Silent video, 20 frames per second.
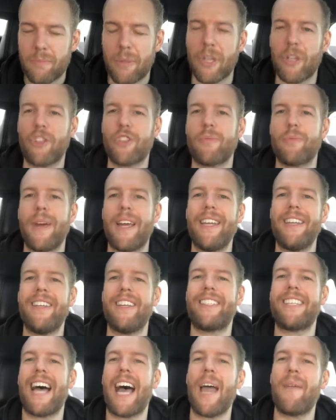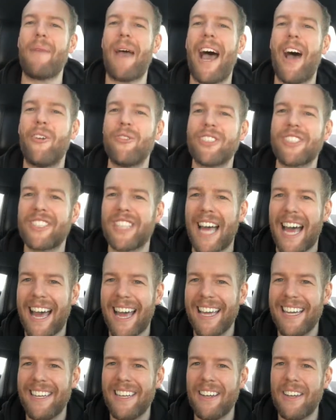But you spend the time
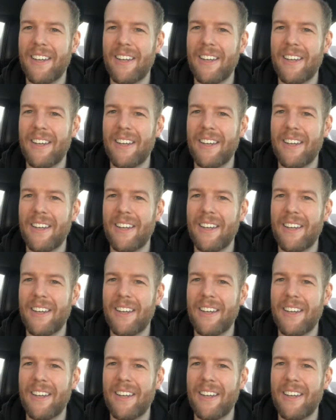outside